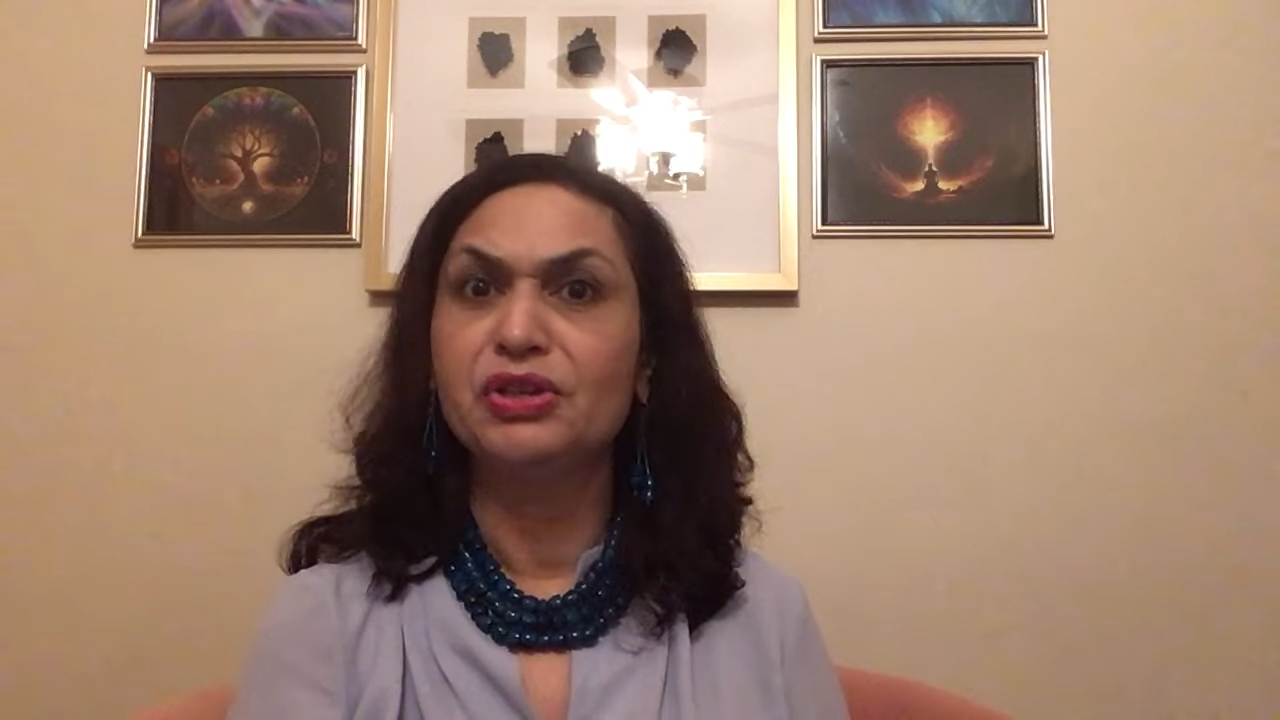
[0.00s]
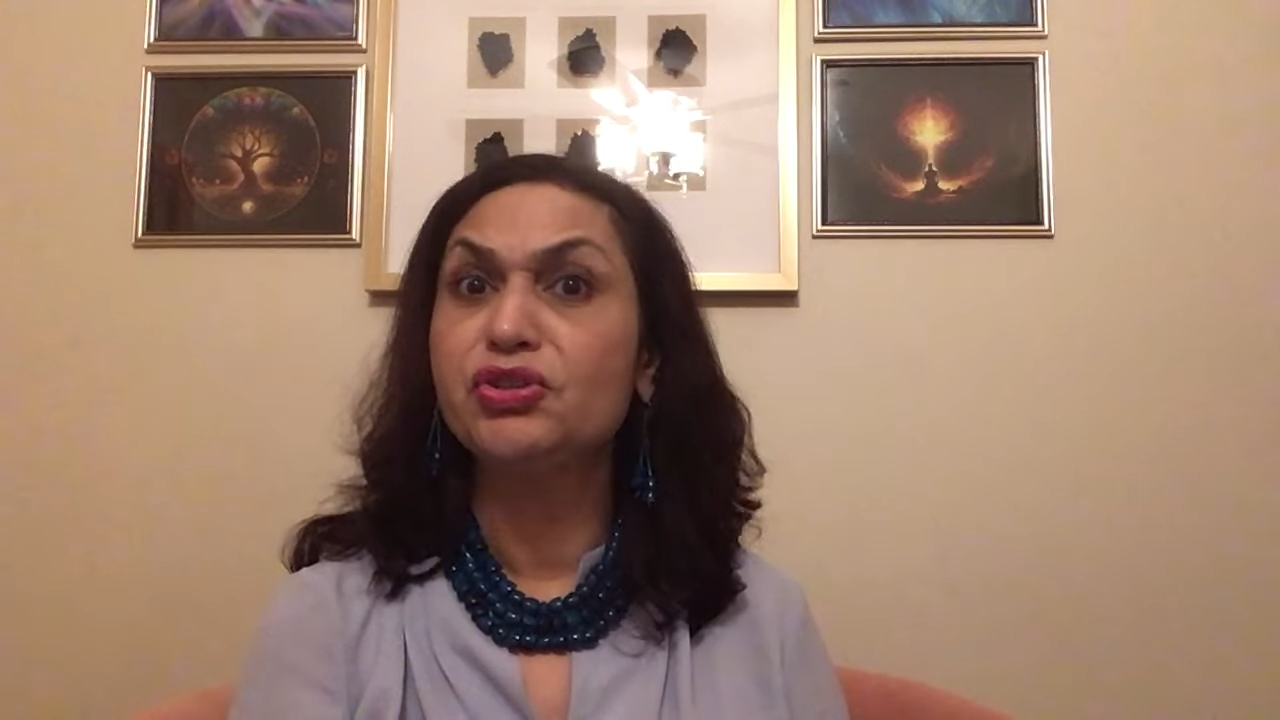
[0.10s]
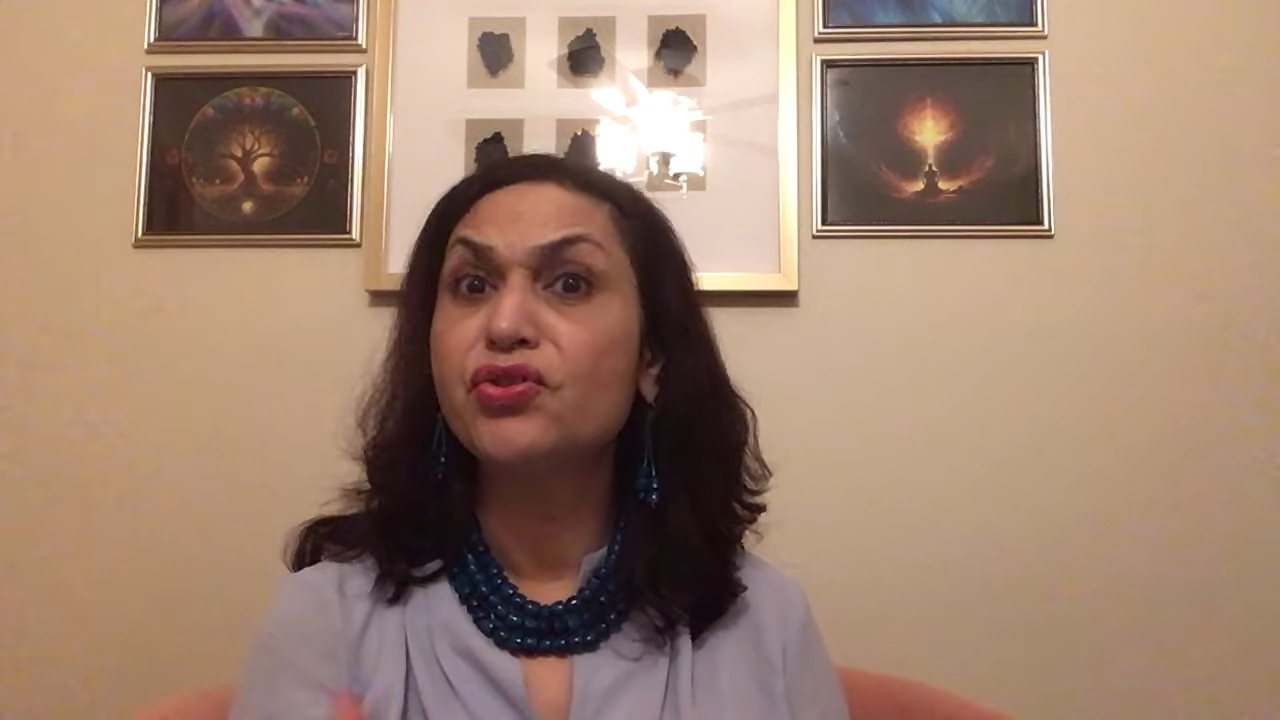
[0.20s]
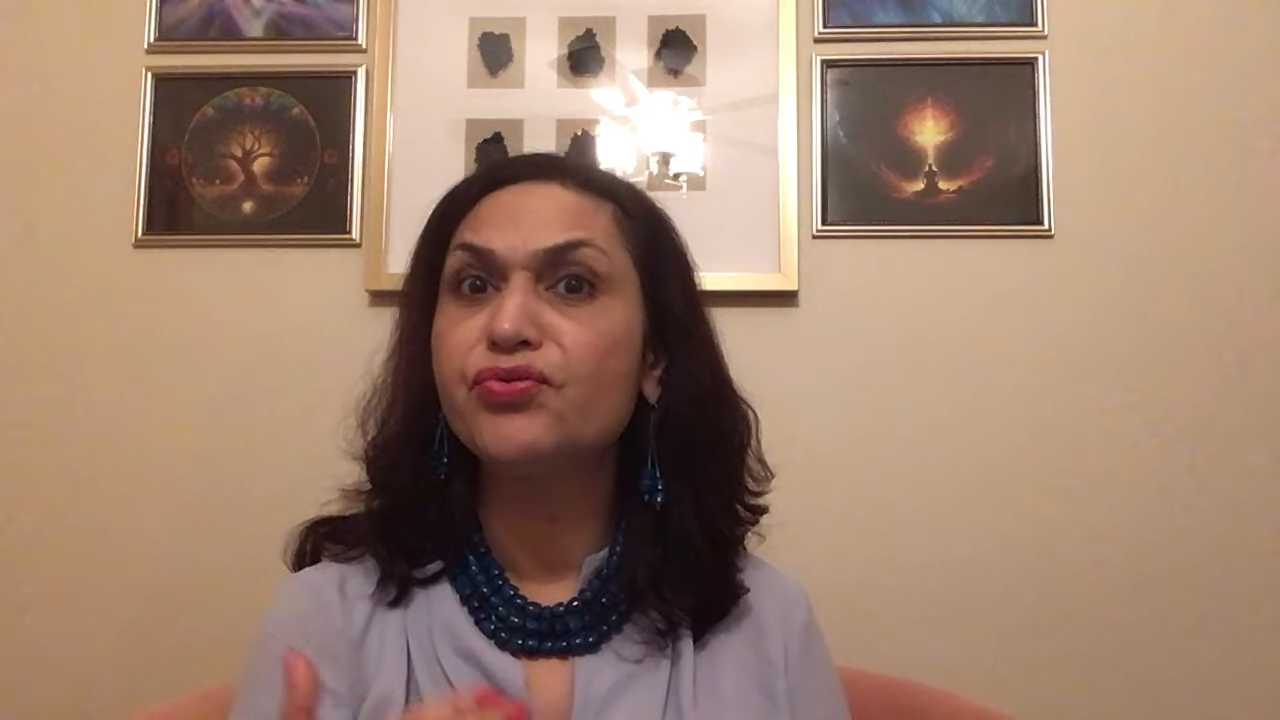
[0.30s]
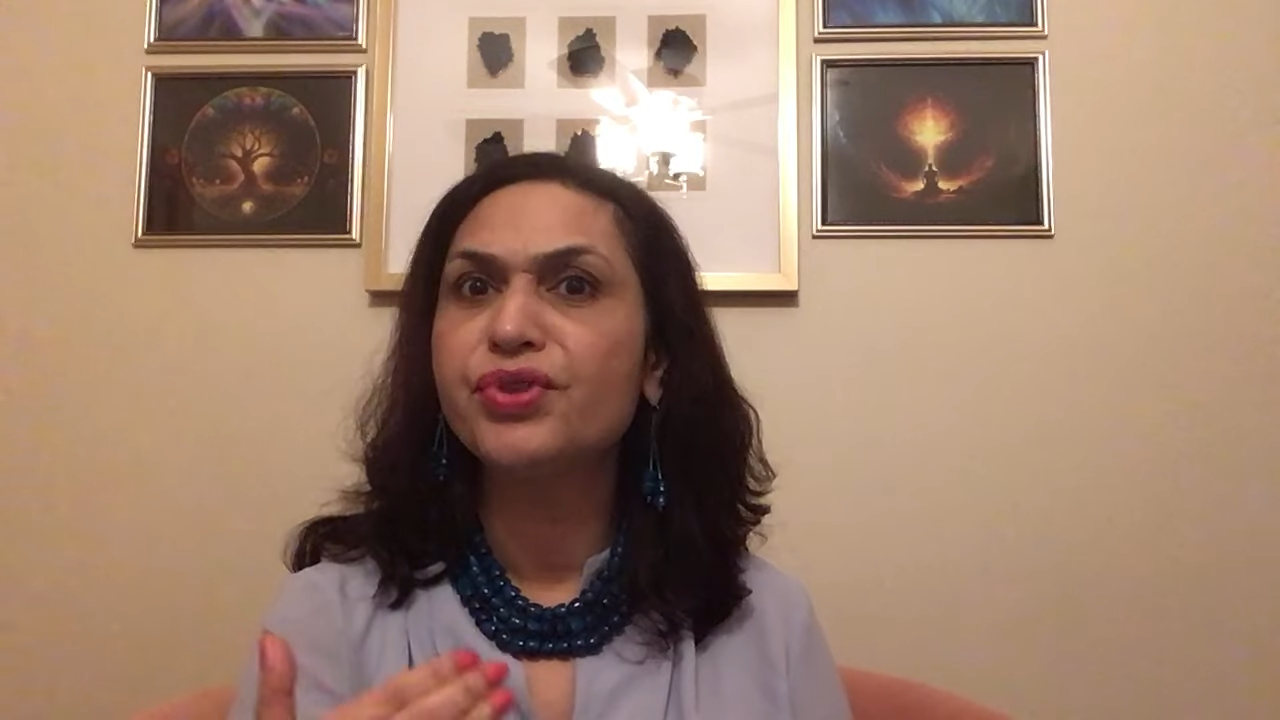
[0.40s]

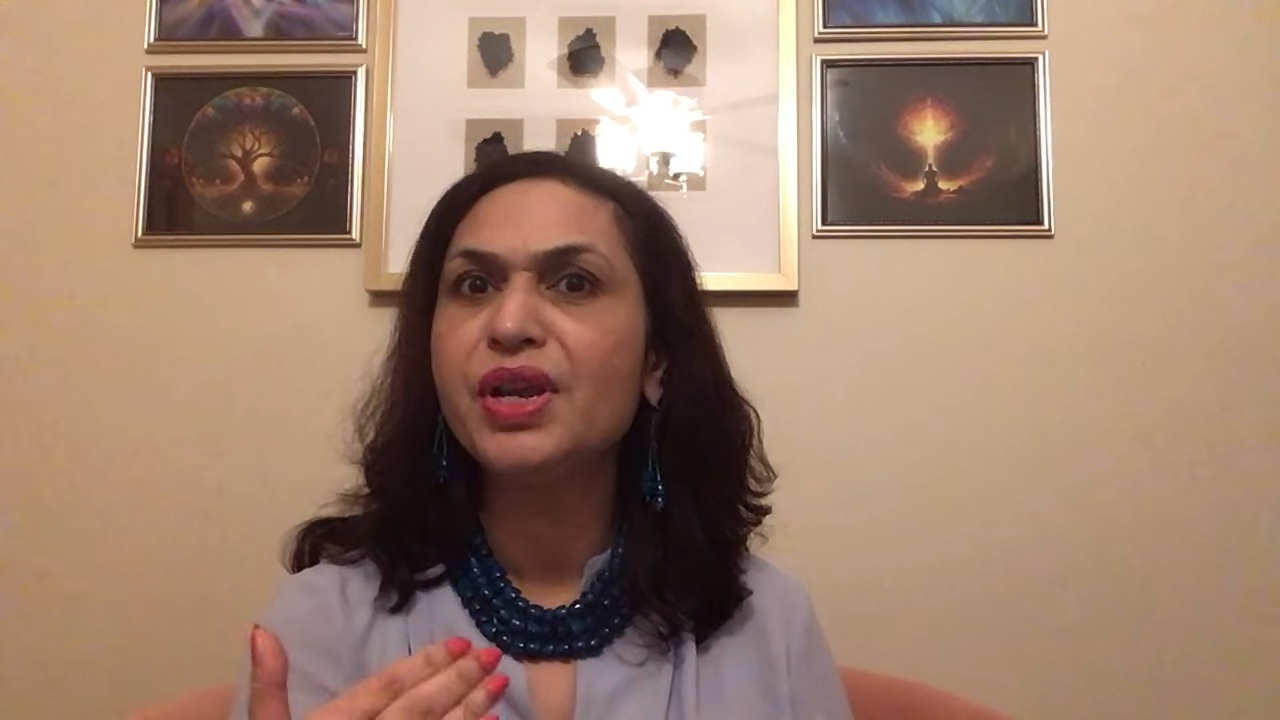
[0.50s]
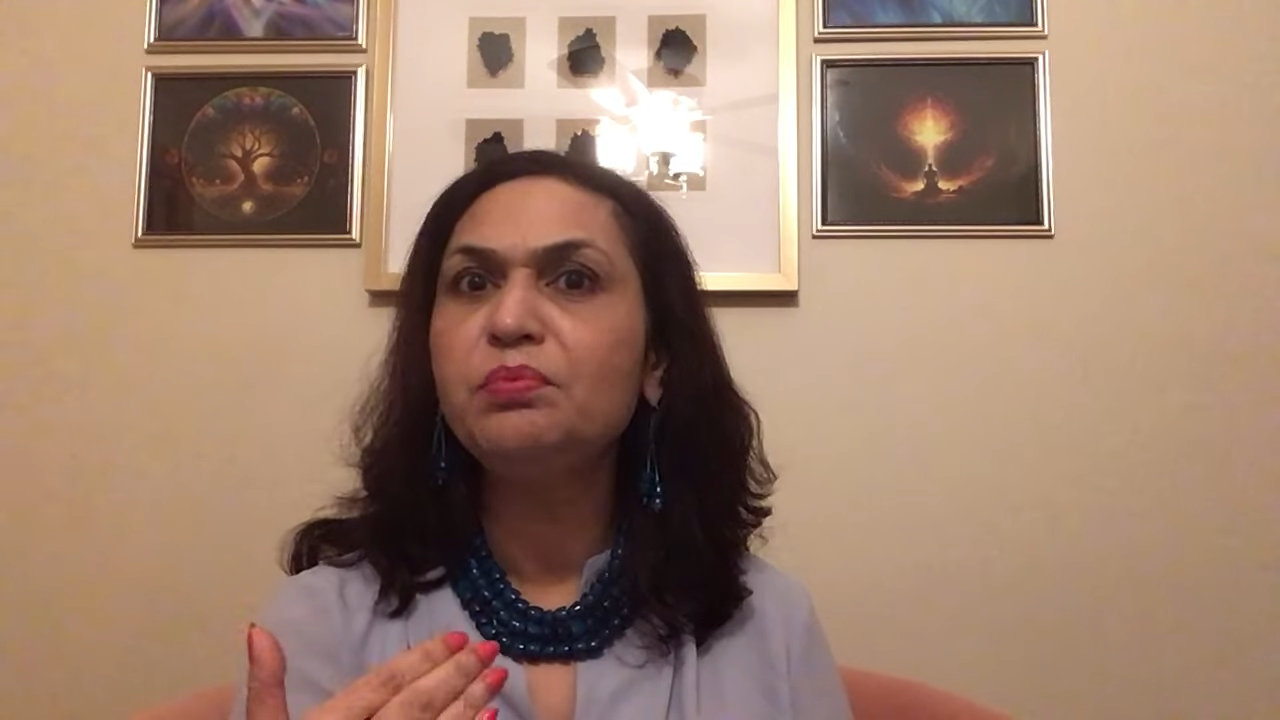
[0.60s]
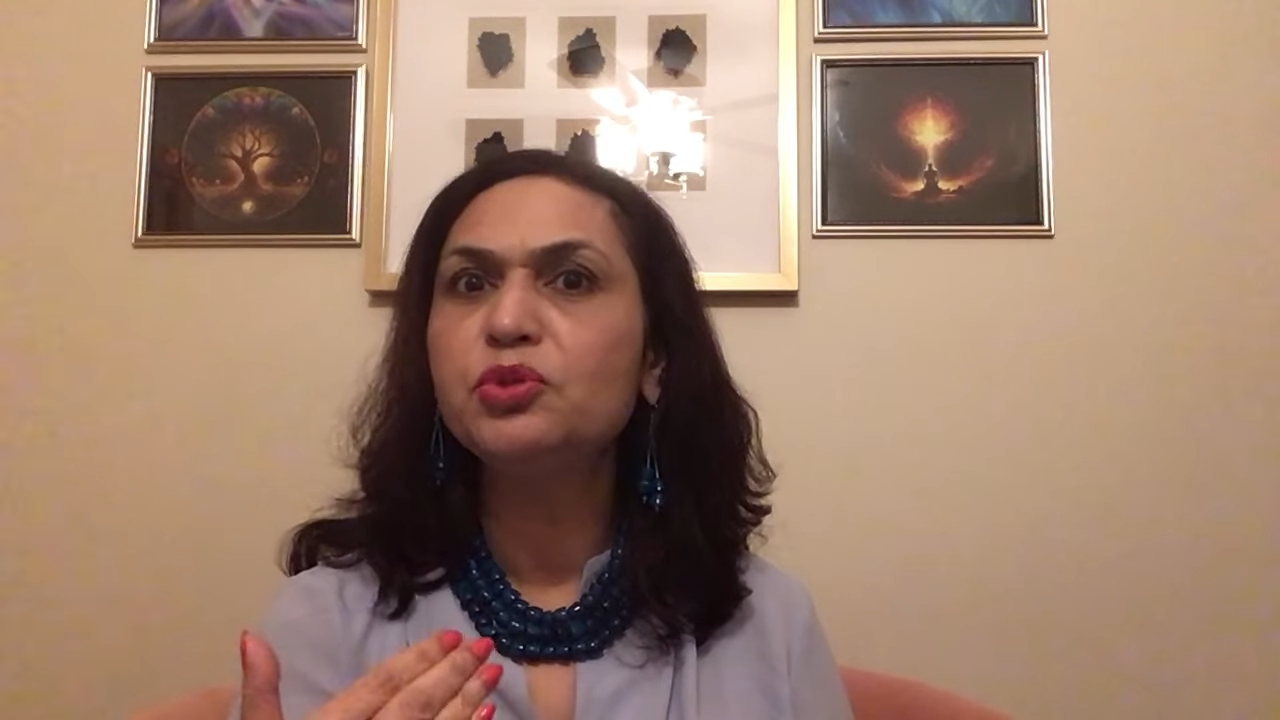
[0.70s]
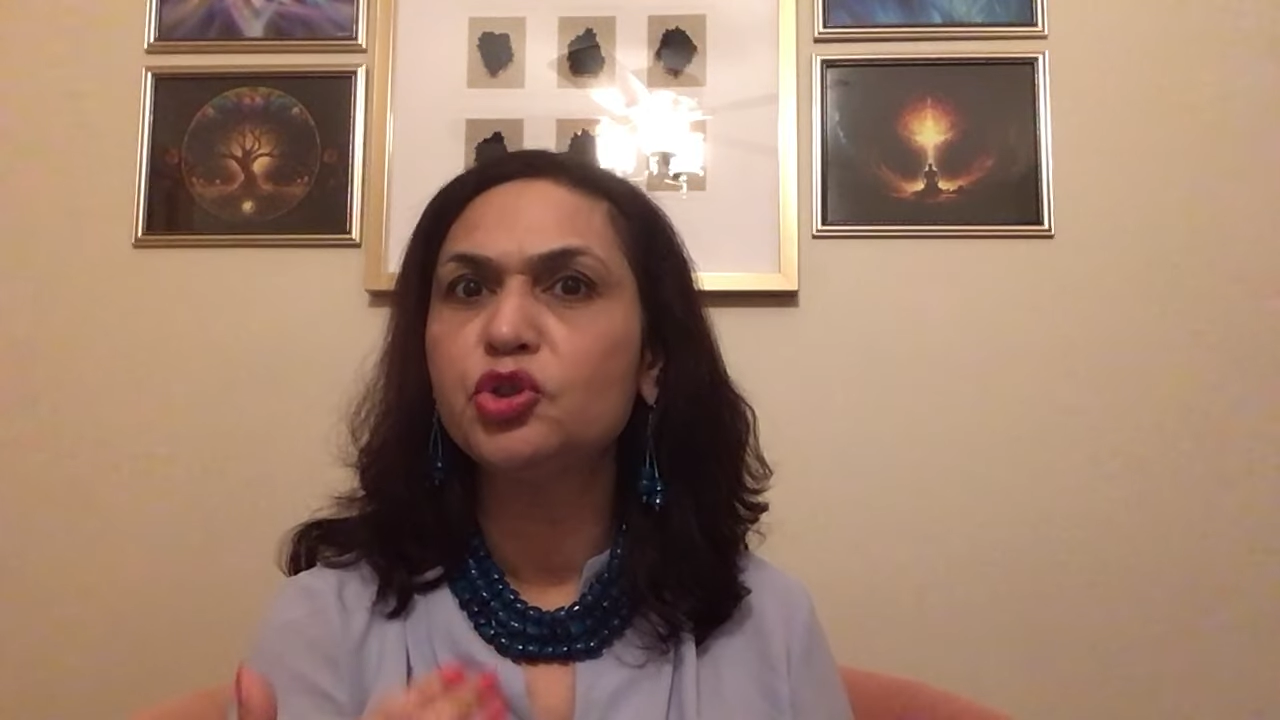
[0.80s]
your dream